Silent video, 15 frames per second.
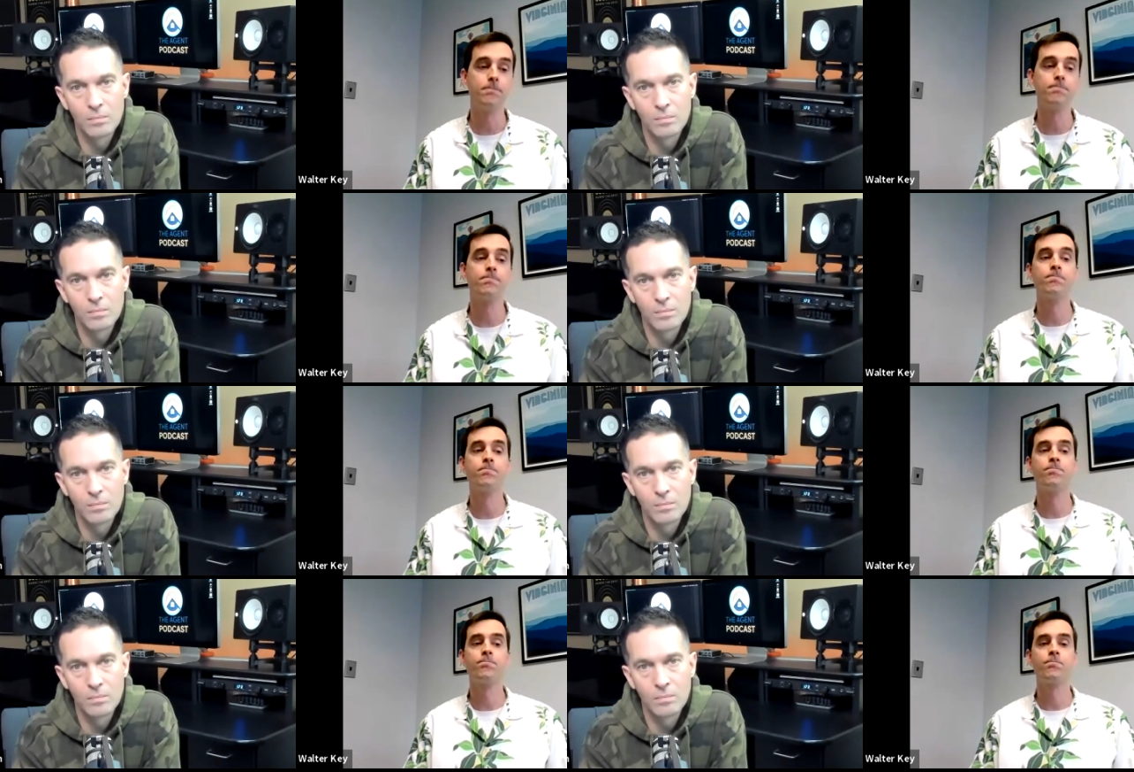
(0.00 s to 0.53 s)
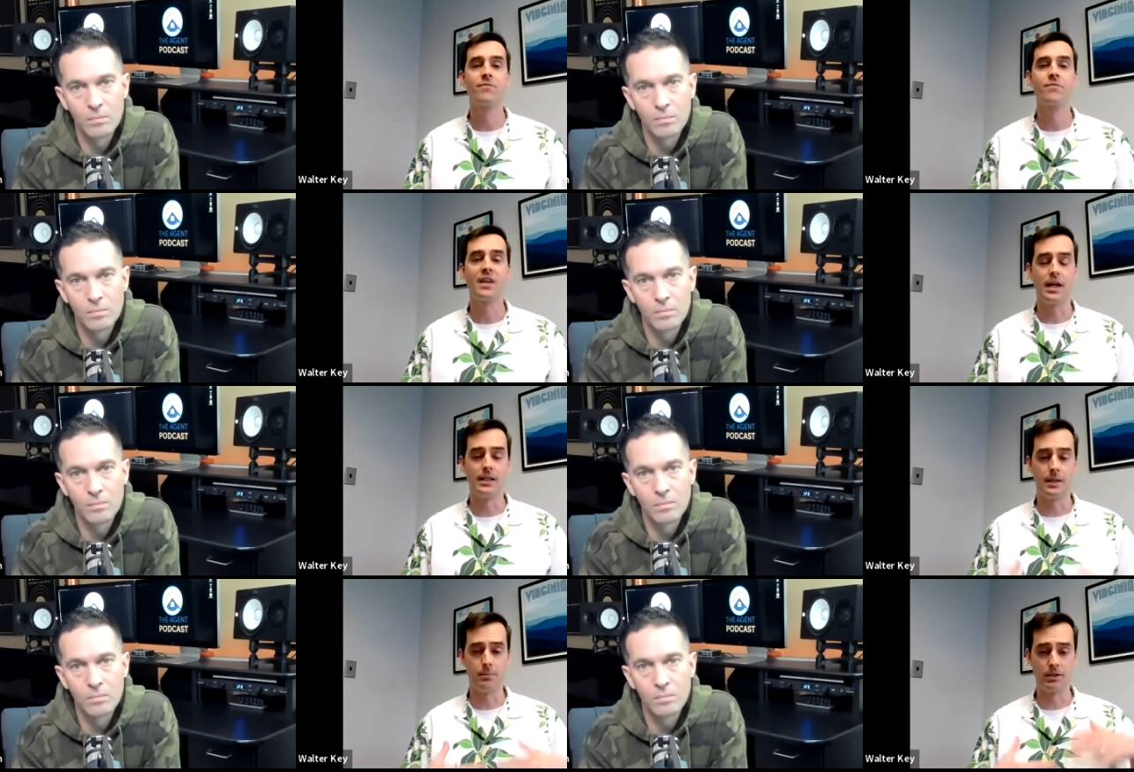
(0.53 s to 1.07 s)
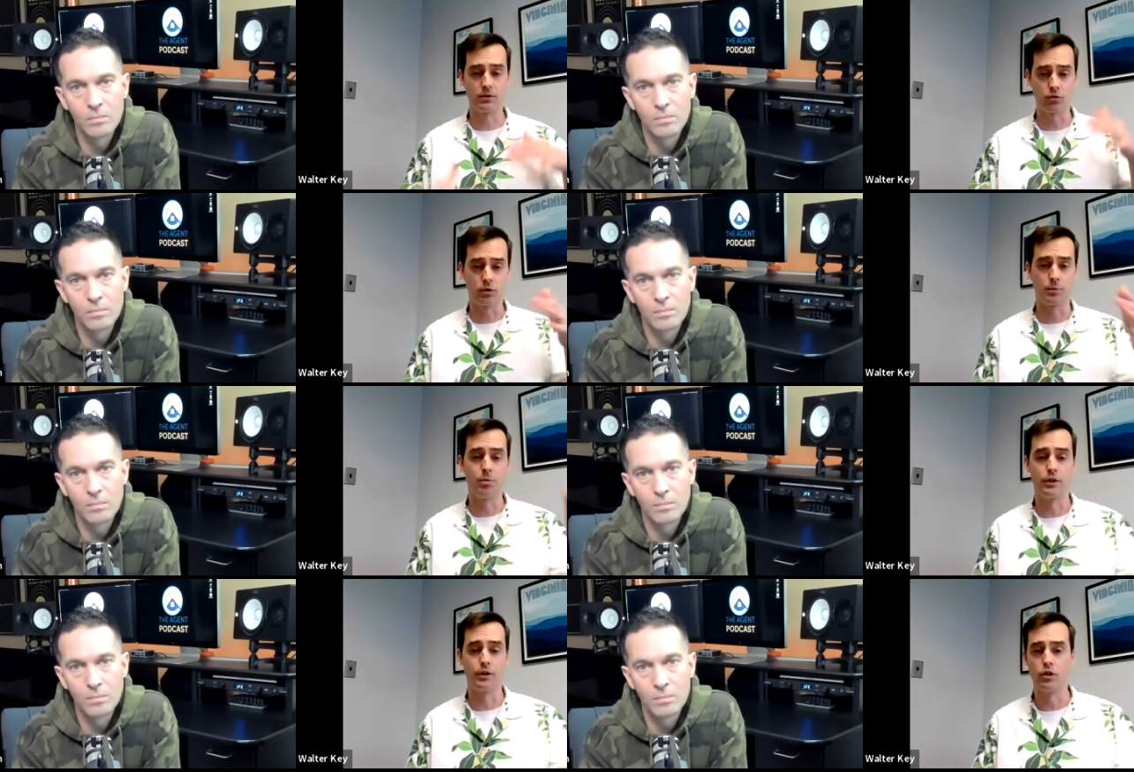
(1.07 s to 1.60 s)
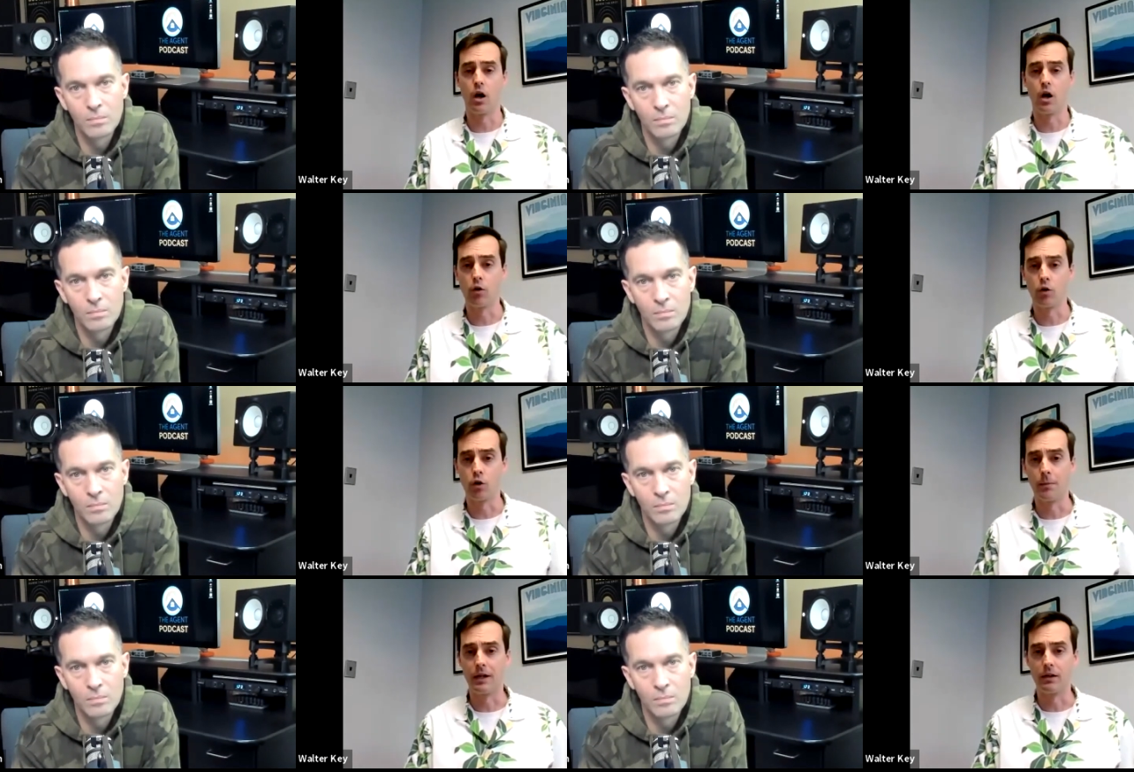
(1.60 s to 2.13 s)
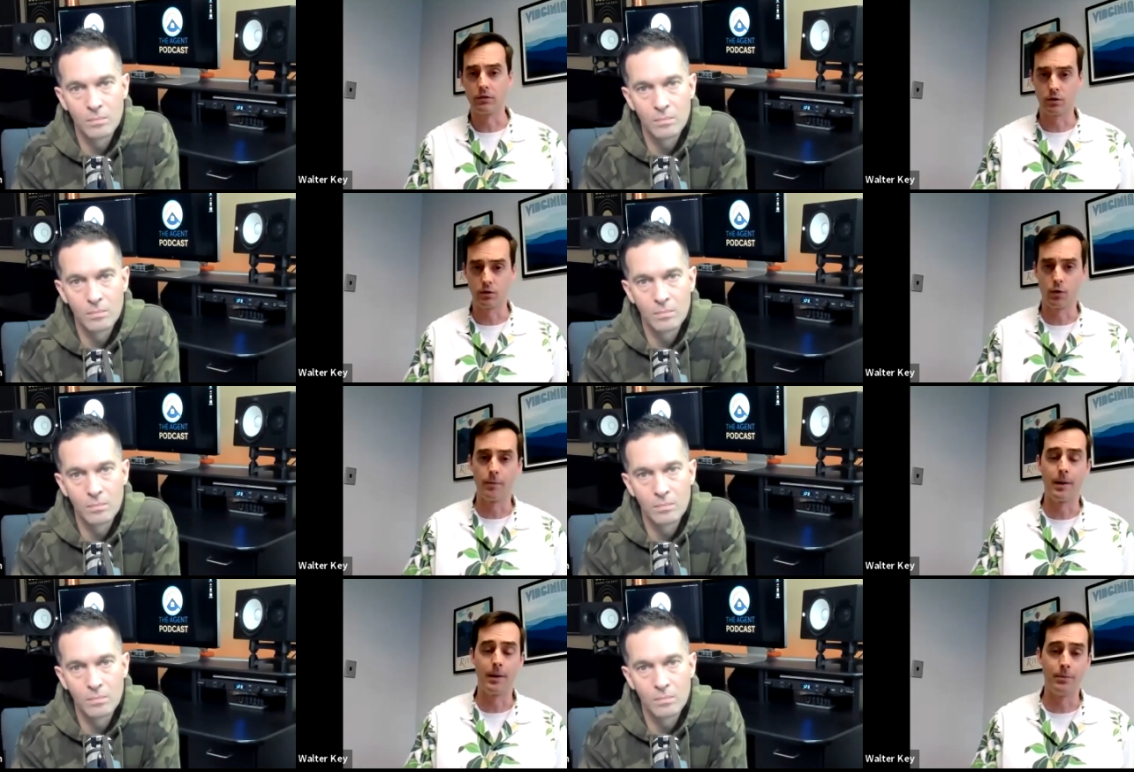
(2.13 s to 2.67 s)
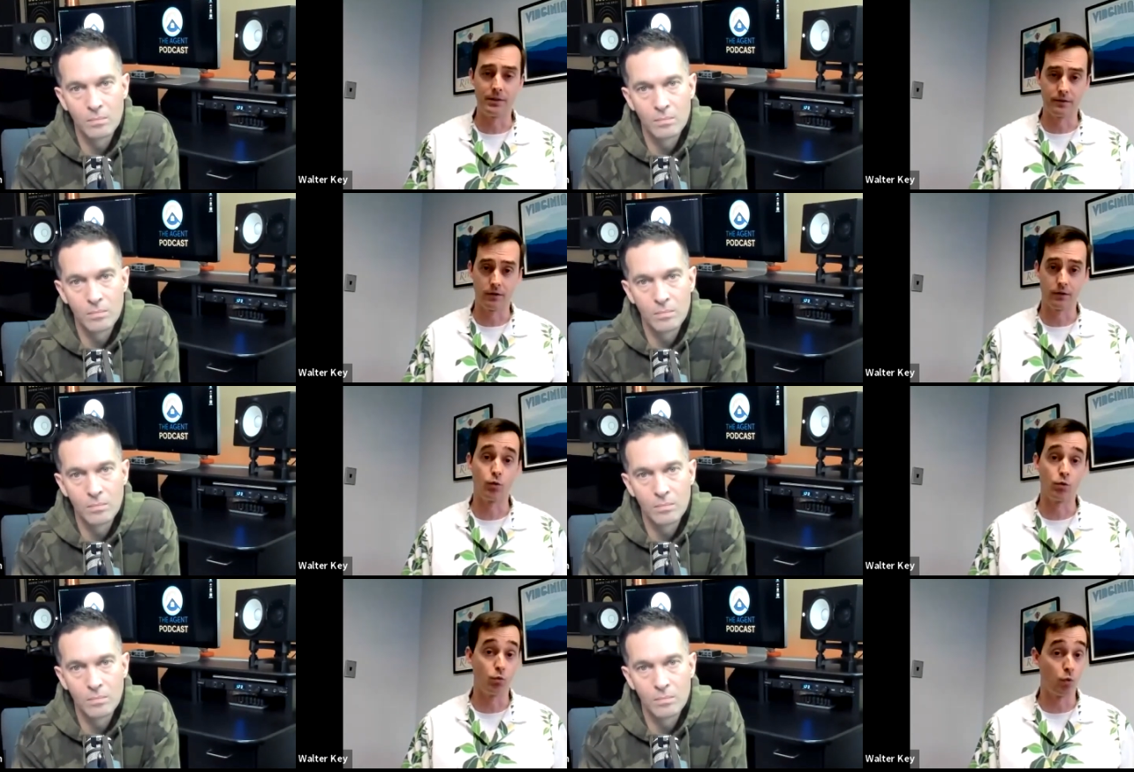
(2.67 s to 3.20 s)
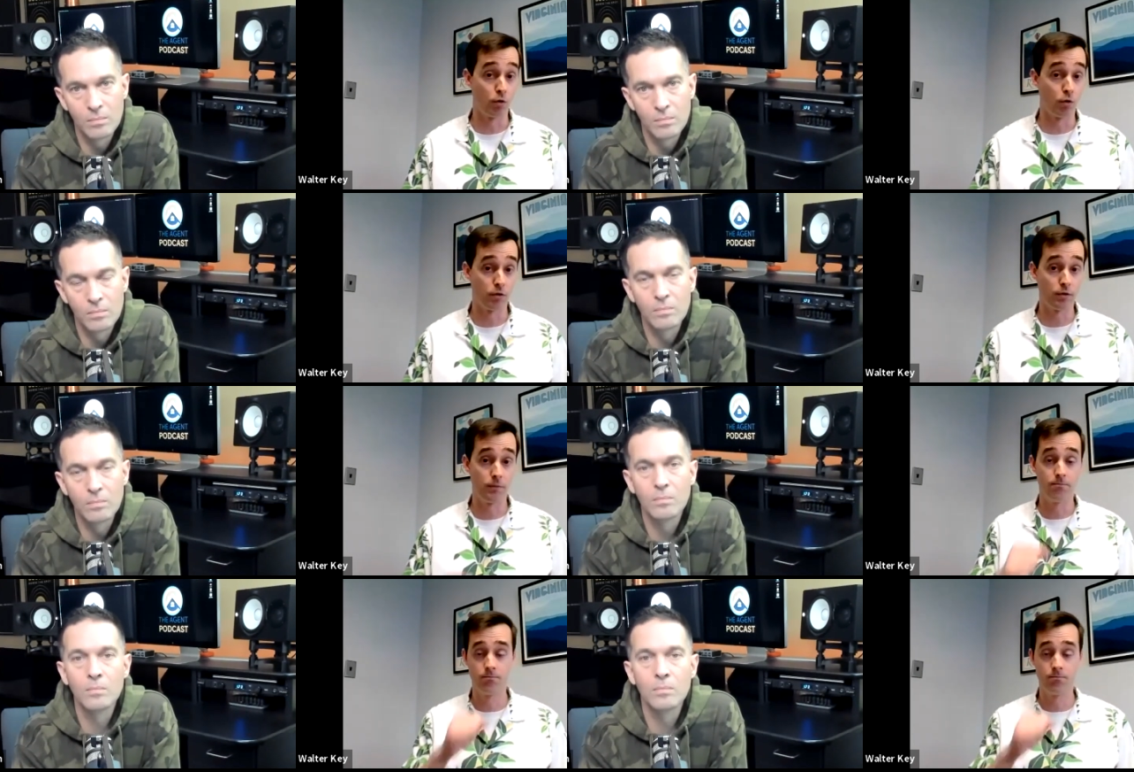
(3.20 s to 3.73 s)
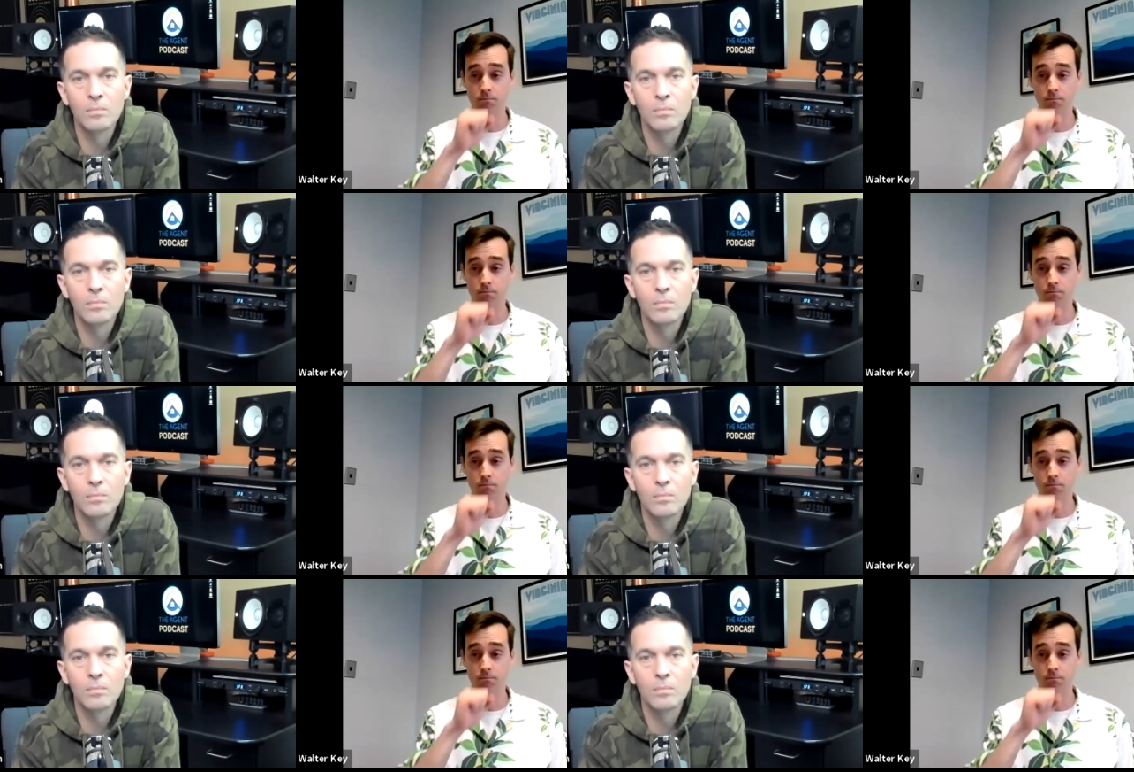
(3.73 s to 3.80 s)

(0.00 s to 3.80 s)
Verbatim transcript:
Speaker 1: it? And they basically put a dollar amount to what my business was worth.